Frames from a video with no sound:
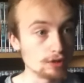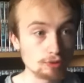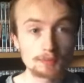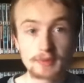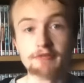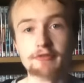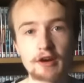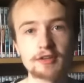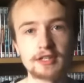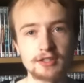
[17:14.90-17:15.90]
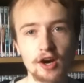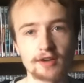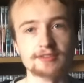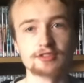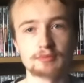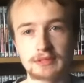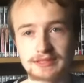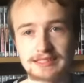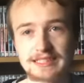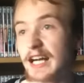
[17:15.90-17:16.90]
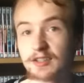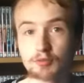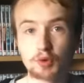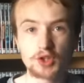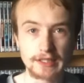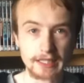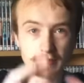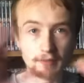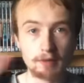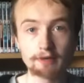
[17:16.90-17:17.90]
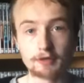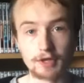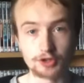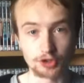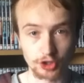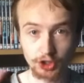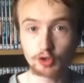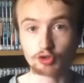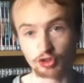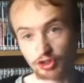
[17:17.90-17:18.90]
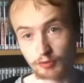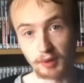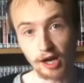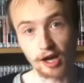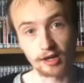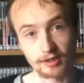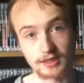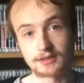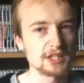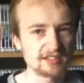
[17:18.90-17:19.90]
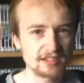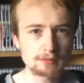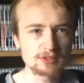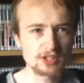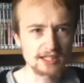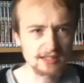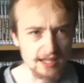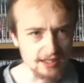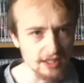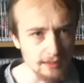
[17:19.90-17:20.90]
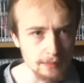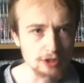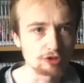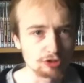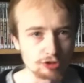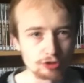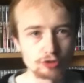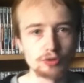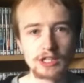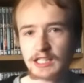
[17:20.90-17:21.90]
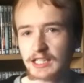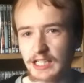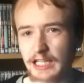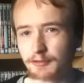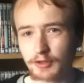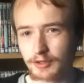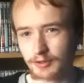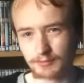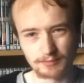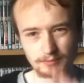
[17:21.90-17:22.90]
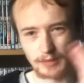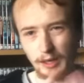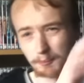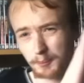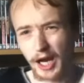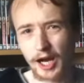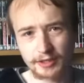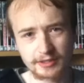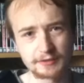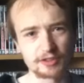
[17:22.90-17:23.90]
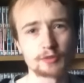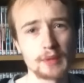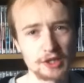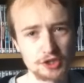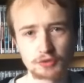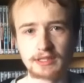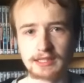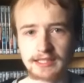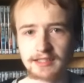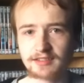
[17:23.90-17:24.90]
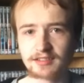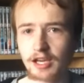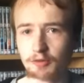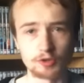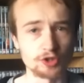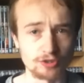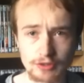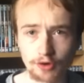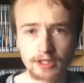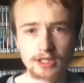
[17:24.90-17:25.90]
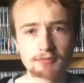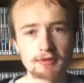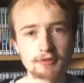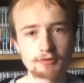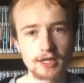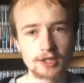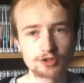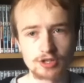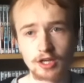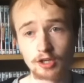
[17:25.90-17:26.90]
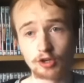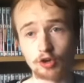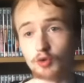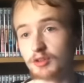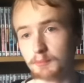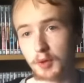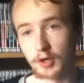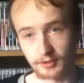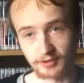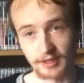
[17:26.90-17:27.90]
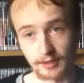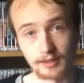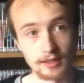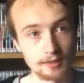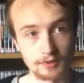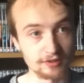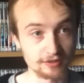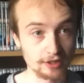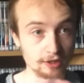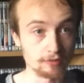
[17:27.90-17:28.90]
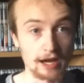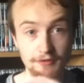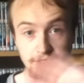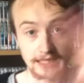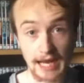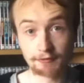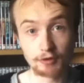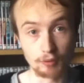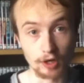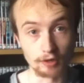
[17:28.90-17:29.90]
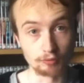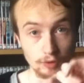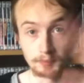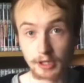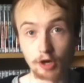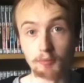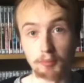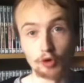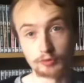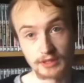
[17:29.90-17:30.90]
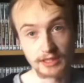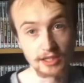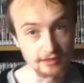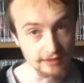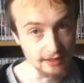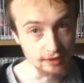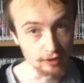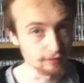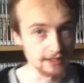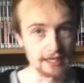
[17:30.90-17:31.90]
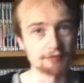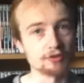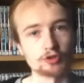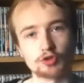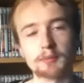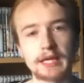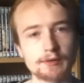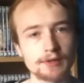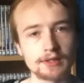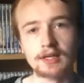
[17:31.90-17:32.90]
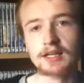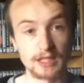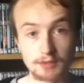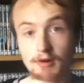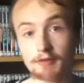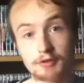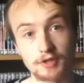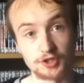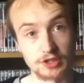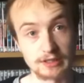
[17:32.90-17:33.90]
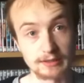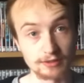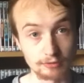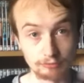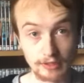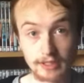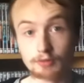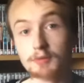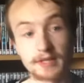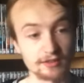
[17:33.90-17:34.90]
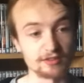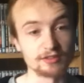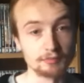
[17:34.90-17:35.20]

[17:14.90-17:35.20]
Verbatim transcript: Well, it would be very nice, and it would give a monthly range a huge spark, but it seems like they're keeping to either a part of a special release, which is not in the monthly range, or as a box set. But still, I think everyone would be on board with the idea of the Eighth Doctor appearing in the monthly range again, because it really would make it